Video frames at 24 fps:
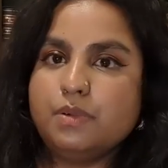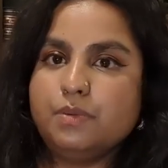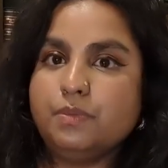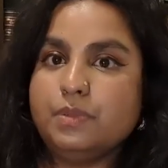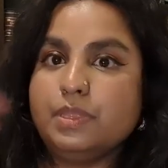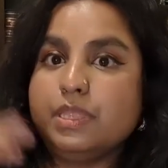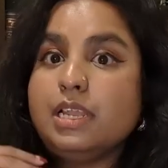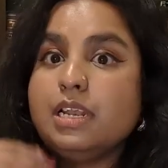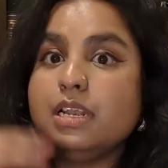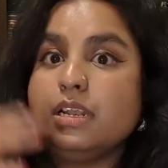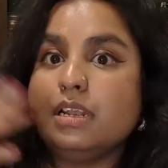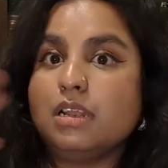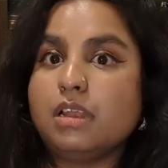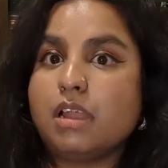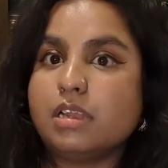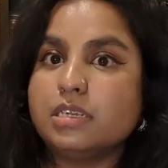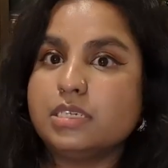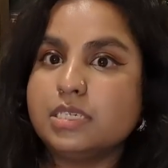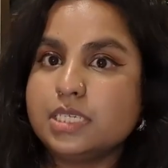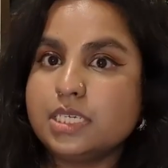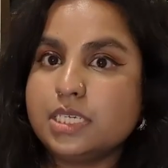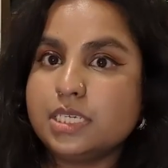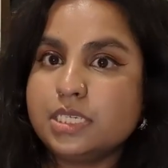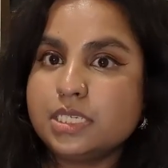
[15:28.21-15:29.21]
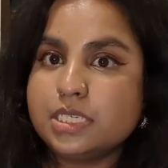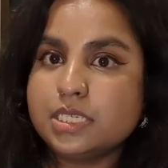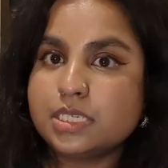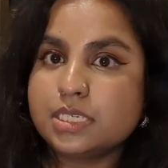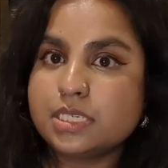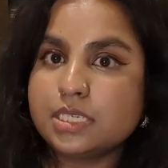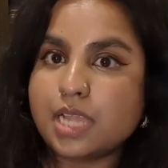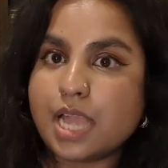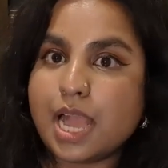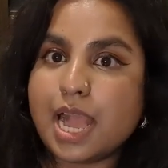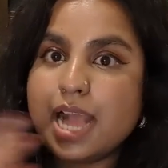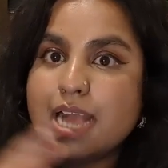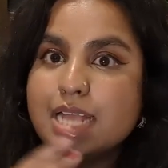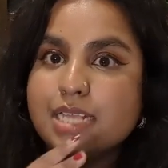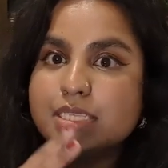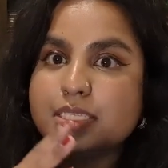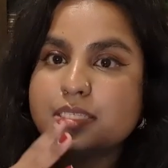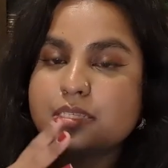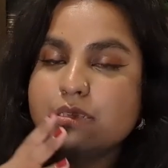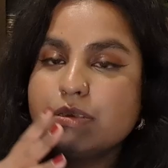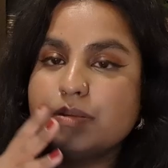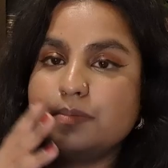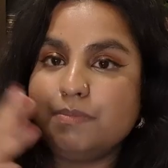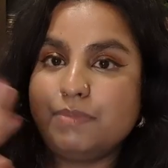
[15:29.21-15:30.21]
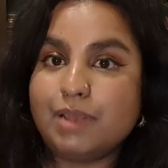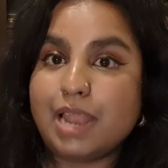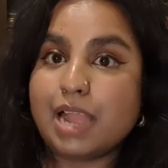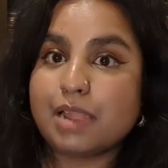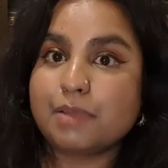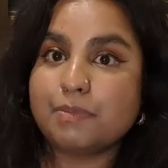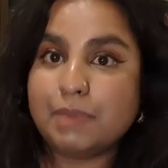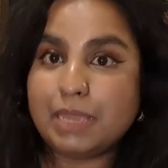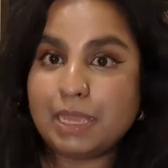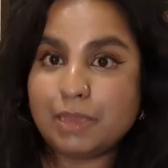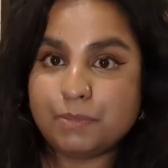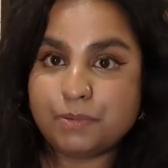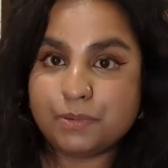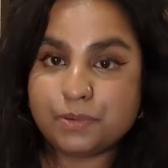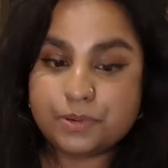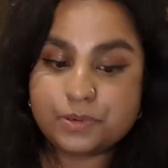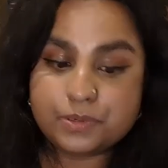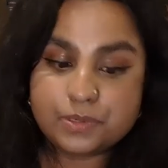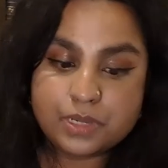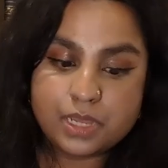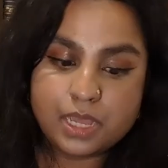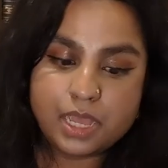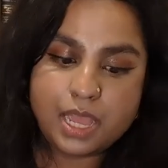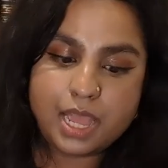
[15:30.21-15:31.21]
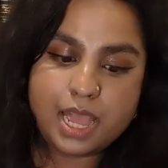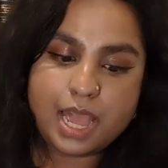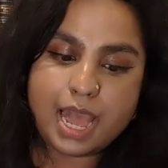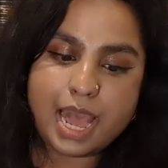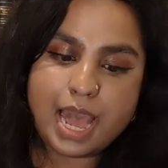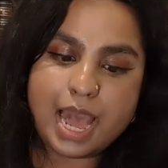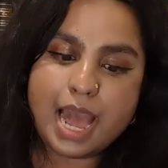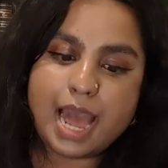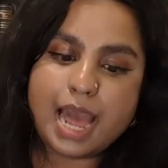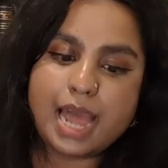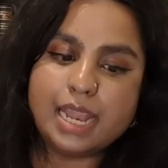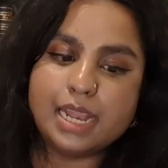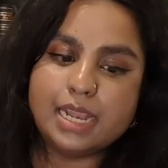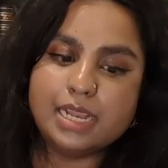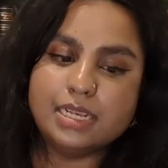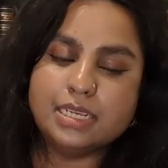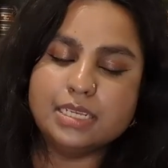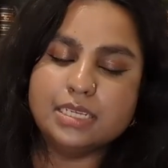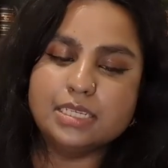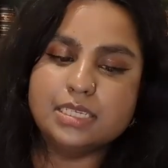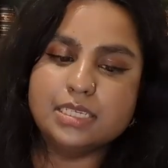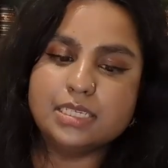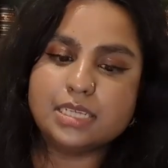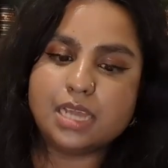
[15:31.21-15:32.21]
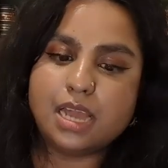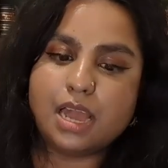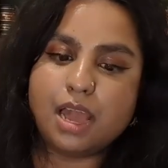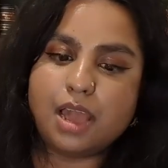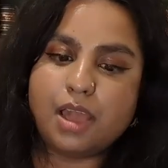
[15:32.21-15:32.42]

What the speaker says: within London as black people, and